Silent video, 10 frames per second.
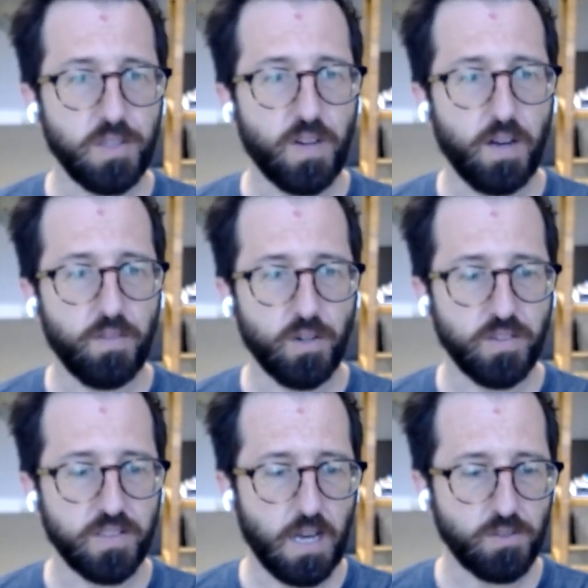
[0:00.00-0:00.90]
somewhere
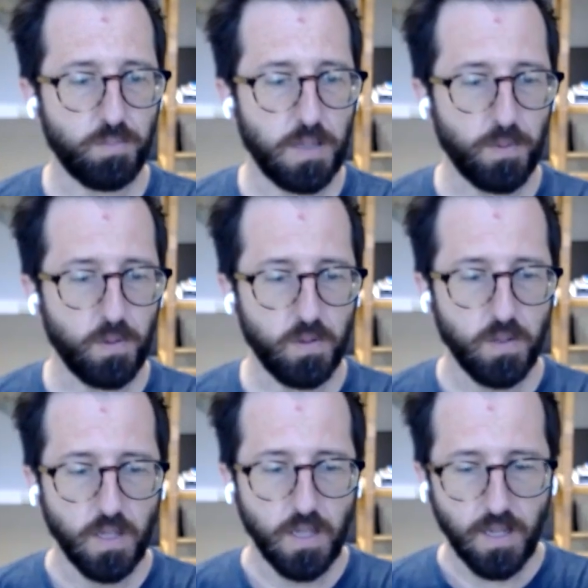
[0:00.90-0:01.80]
between 500 and
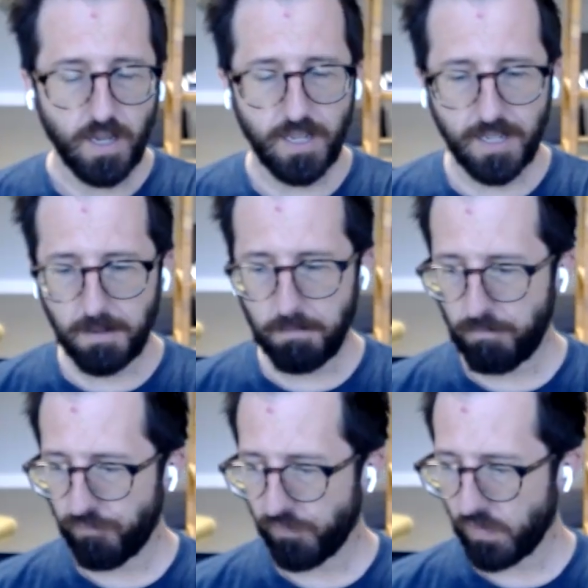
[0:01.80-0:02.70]
1,000 people.
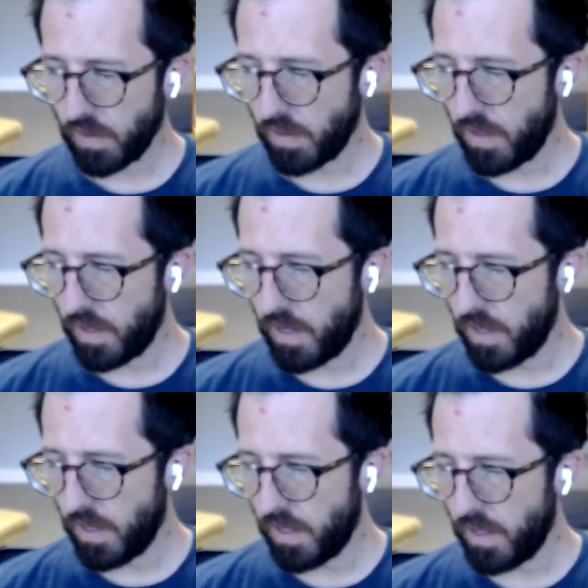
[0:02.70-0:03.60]
Um,
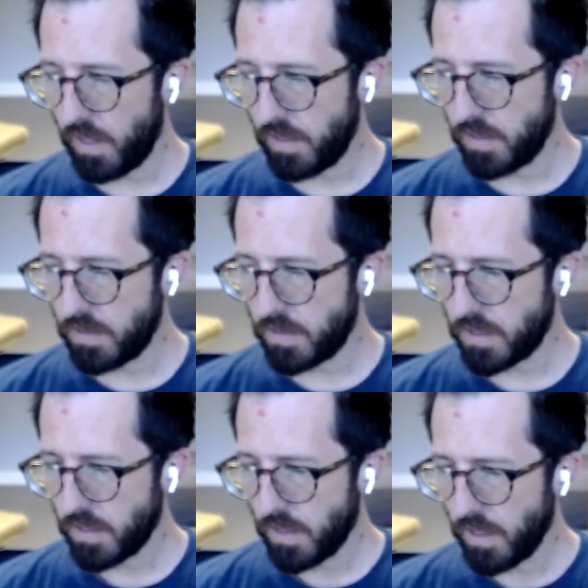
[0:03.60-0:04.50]

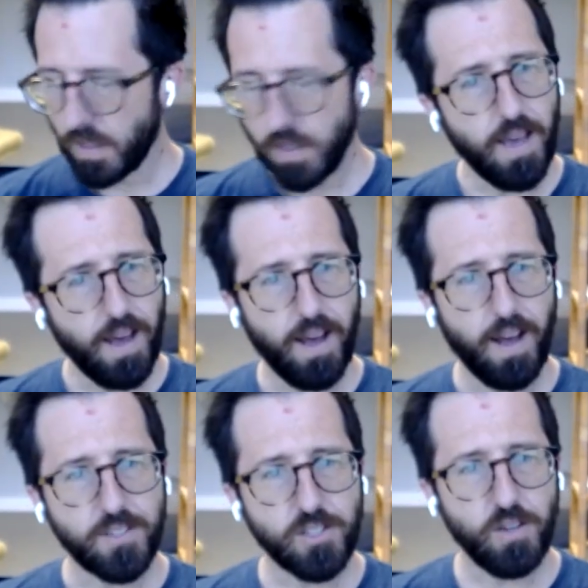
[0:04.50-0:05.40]
and
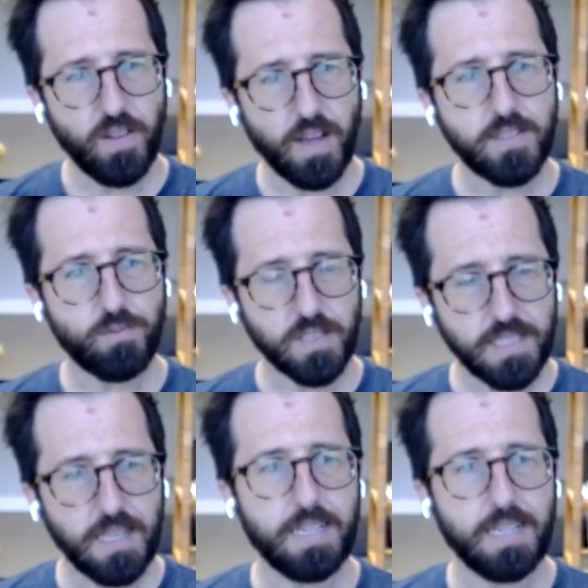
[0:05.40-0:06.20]
yeah, so